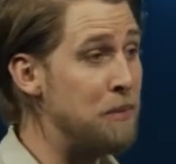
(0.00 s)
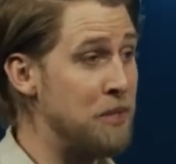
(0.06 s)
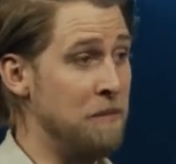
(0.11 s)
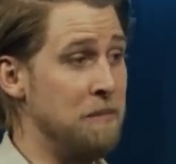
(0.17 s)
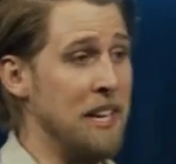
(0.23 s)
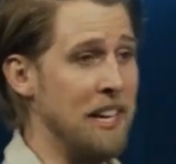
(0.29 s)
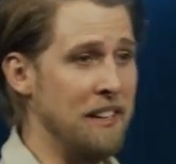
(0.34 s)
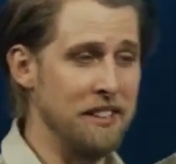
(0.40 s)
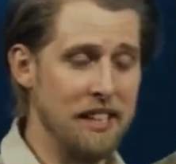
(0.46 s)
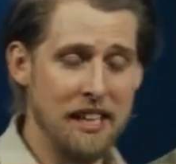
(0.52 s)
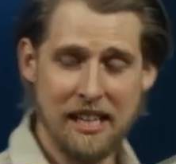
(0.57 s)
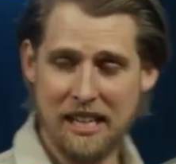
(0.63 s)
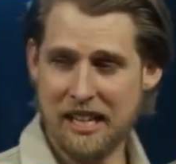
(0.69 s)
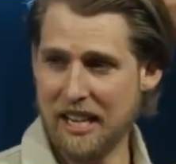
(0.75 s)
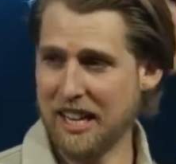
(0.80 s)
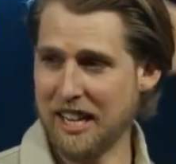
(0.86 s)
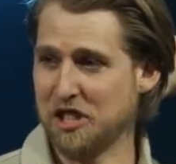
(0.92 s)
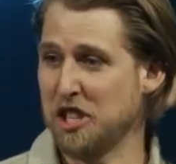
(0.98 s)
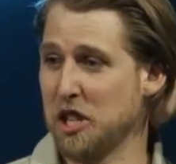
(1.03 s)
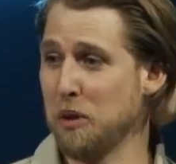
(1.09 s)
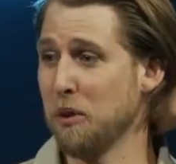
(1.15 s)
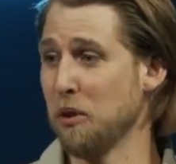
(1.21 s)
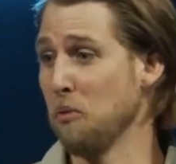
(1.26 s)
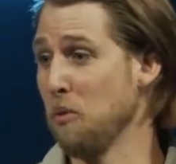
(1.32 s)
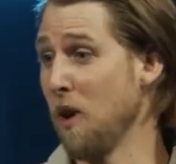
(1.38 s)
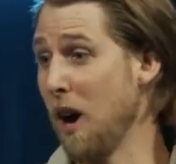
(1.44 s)
to me, and she
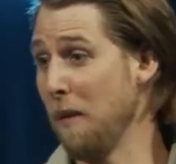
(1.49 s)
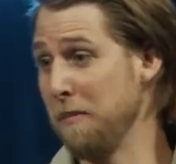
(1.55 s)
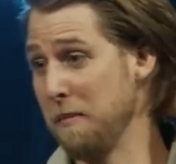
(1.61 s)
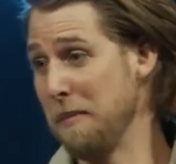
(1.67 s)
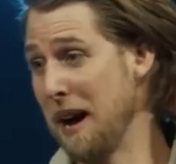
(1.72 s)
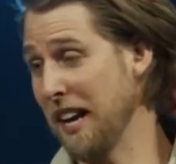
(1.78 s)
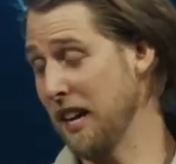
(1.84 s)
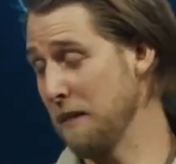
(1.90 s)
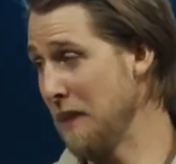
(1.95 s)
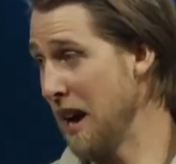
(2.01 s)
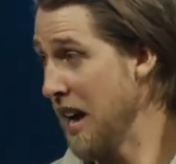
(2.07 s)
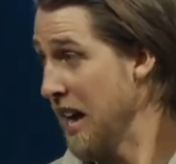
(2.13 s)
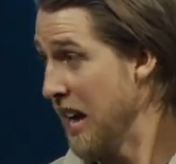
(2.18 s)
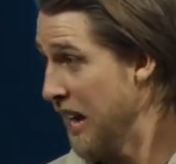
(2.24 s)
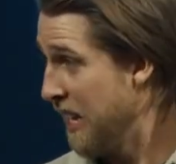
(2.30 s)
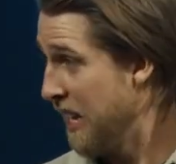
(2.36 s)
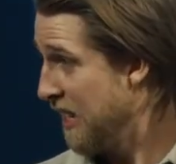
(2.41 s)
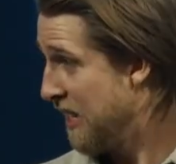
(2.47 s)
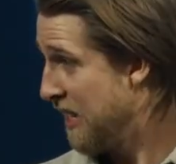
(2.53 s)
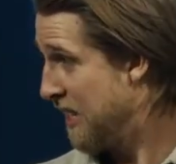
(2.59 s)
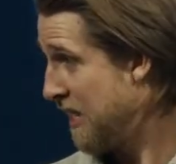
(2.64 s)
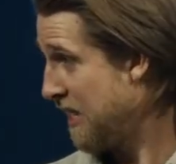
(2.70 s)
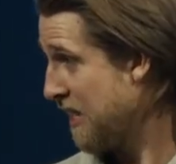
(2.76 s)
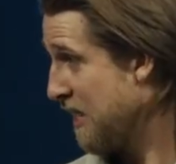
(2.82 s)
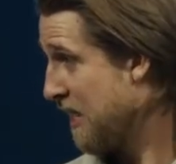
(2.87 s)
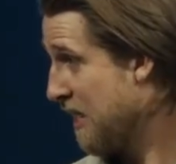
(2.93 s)
would rub the back of my head.
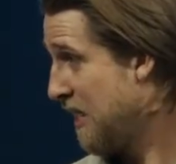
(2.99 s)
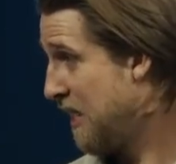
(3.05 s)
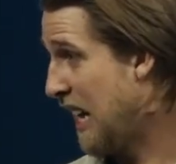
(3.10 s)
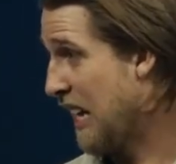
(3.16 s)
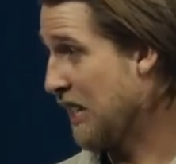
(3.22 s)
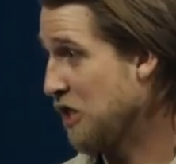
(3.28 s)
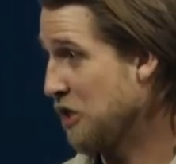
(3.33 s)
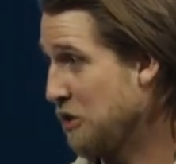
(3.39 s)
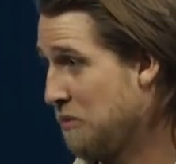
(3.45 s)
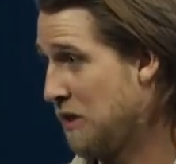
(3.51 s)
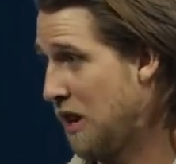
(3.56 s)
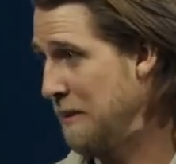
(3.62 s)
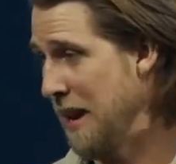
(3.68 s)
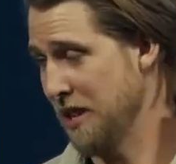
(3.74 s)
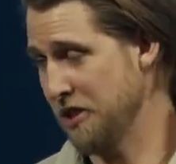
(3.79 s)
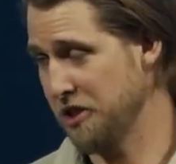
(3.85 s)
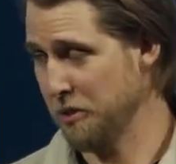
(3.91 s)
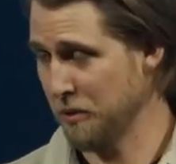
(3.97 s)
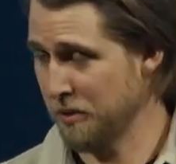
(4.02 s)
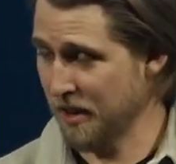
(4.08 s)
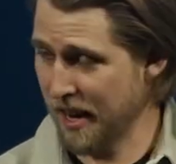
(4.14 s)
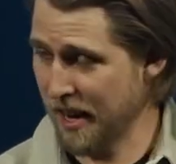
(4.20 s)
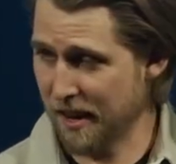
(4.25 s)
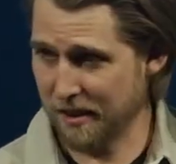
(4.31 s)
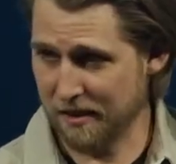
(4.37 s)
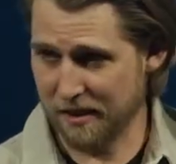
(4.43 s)
Like, just rub. I had shorter
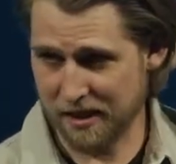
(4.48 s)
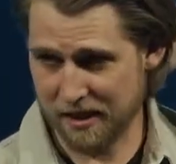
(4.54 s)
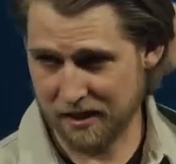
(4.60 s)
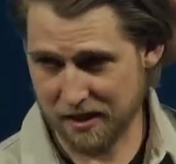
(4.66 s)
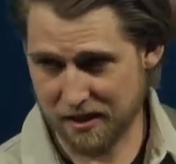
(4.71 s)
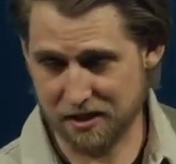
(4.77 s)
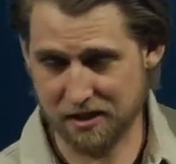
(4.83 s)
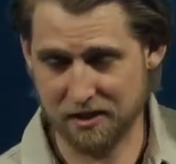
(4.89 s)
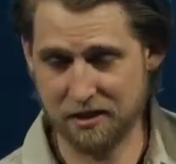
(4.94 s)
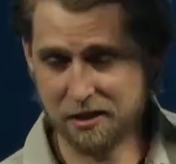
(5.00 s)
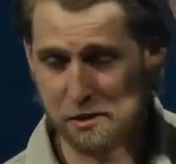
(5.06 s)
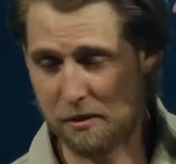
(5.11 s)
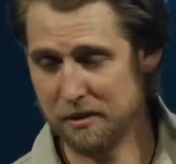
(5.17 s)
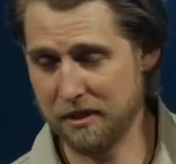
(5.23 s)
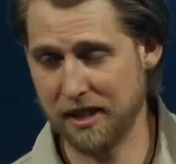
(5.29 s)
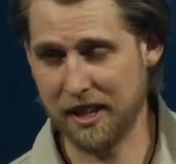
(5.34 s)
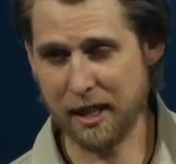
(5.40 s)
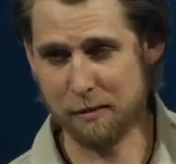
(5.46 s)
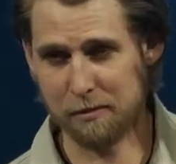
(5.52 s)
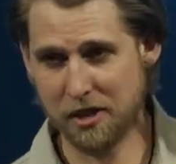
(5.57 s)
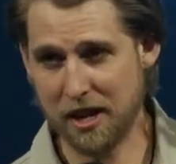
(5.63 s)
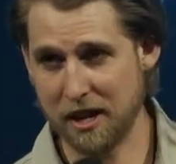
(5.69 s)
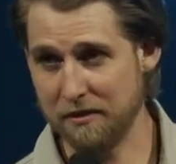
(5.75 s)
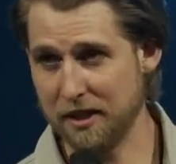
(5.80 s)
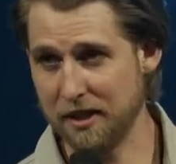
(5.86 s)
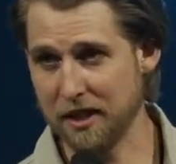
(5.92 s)
hair then. This is a new thing. I'm trying
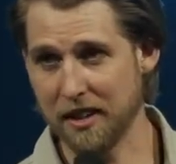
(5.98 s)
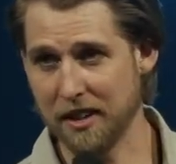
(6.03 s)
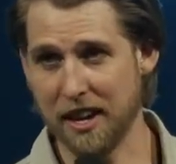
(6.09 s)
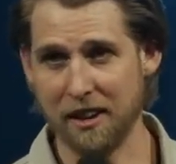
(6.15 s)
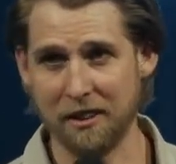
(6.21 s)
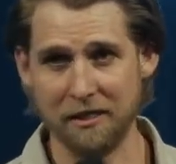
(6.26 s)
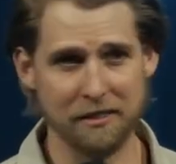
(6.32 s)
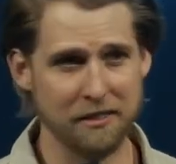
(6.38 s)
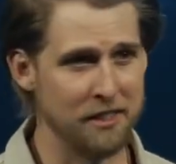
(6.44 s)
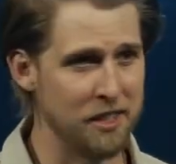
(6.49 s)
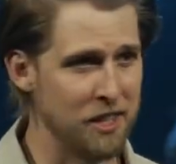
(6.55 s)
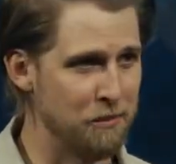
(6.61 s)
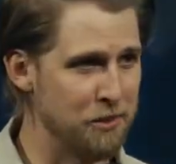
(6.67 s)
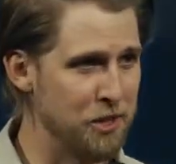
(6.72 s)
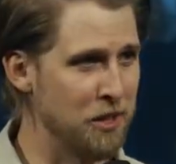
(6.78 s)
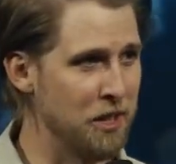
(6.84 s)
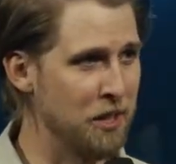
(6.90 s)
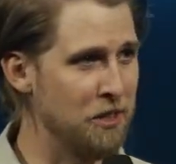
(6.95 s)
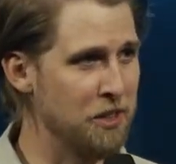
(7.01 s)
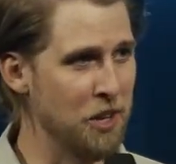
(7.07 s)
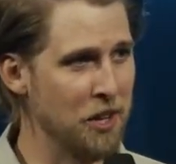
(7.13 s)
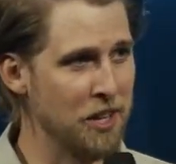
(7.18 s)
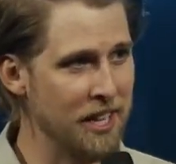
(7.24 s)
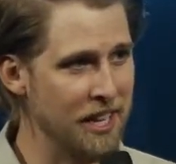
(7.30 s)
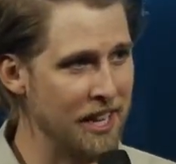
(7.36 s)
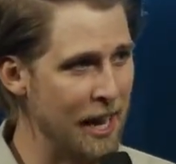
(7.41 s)
to figure it out. You know, I'm turning
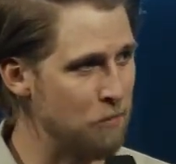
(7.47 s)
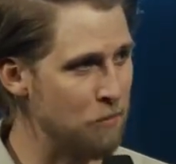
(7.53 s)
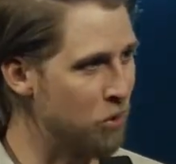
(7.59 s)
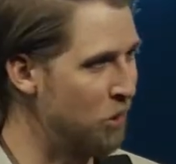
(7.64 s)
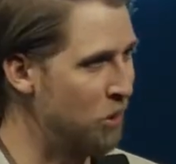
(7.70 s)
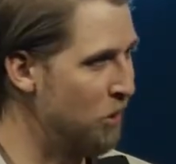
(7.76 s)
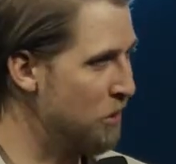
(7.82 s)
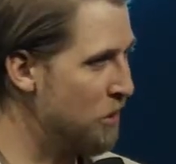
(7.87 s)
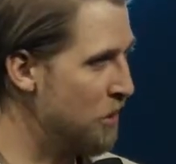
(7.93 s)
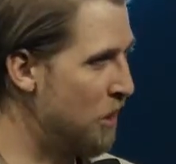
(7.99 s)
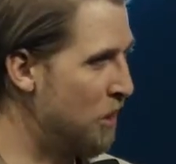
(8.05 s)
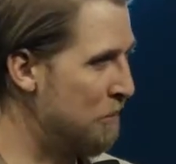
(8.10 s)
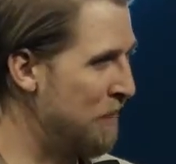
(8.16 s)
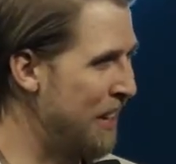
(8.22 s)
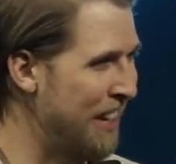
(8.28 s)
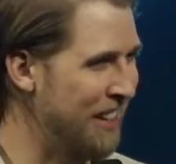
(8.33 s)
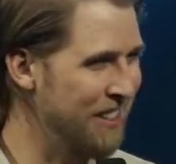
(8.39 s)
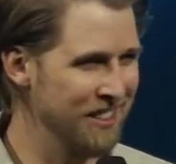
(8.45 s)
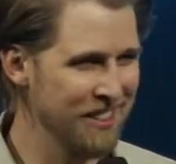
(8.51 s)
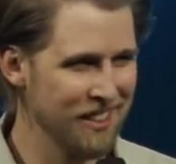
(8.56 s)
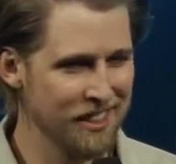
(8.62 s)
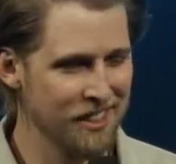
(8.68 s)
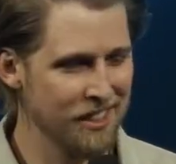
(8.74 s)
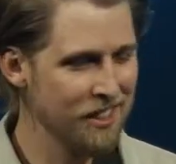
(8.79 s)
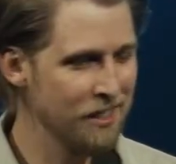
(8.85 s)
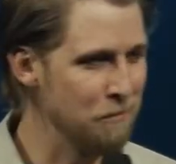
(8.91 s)
30 in April, so I'm like,
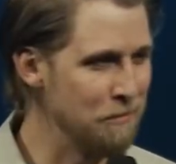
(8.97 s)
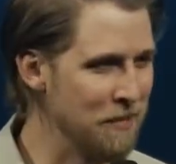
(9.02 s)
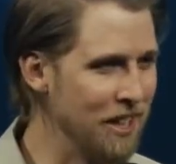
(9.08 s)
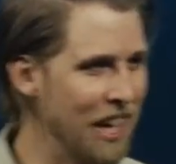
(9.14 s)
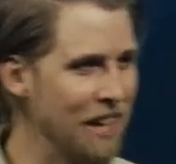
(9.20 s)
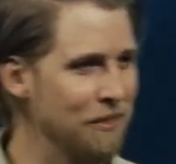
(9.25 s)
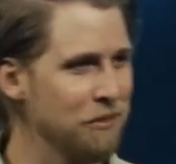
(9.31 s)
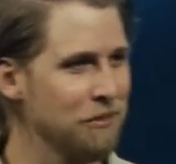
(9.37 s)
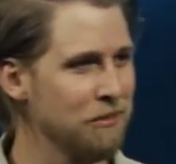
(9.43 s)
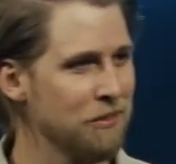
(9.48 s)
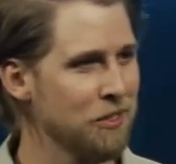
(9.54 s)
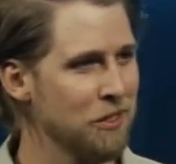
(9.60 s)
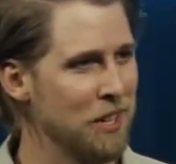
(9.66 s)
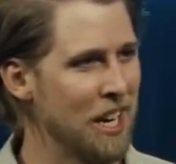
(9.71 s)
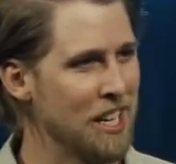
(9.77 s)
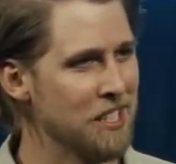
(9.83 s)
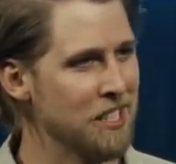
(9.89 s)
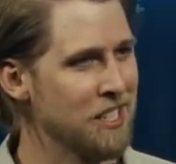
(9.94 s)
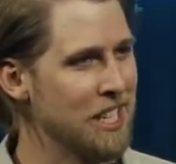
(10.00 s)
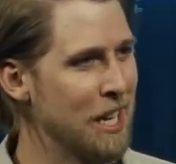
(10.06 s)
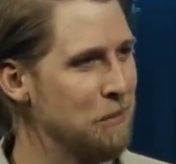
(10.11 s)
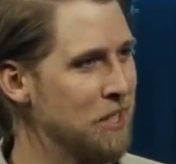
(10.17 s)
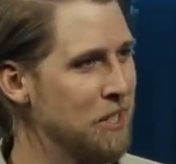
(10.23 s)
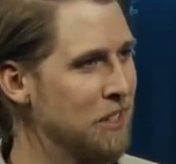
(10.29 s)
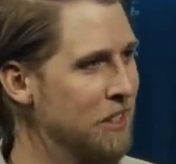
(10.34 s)
midlife crisis type deal.